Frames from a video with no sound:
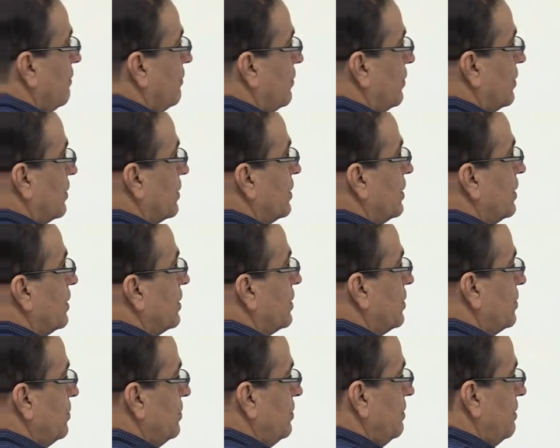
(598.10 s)
For year
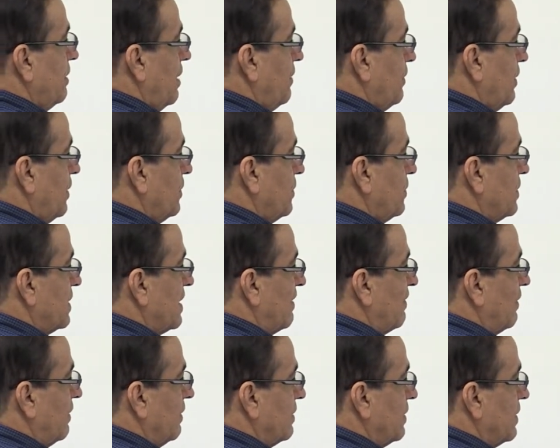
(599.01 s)
2, I'm going to do
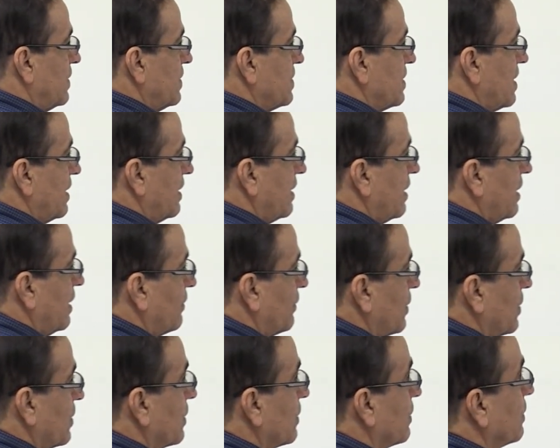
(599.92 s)
several years, and then I'm
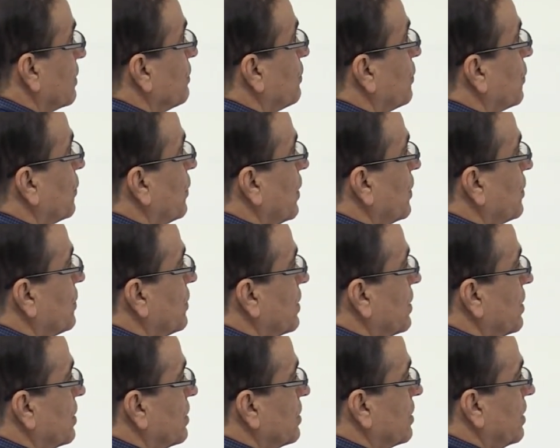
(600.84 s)
going to provide you
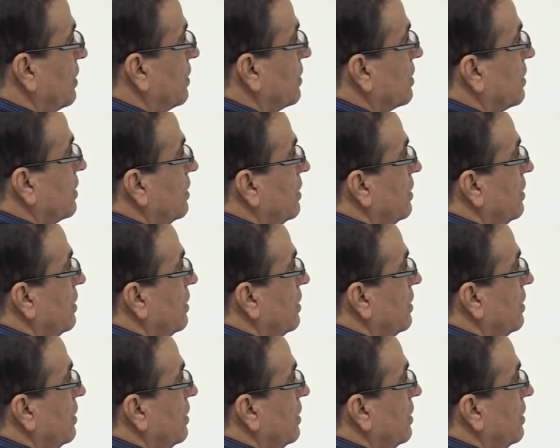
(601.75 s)
the result.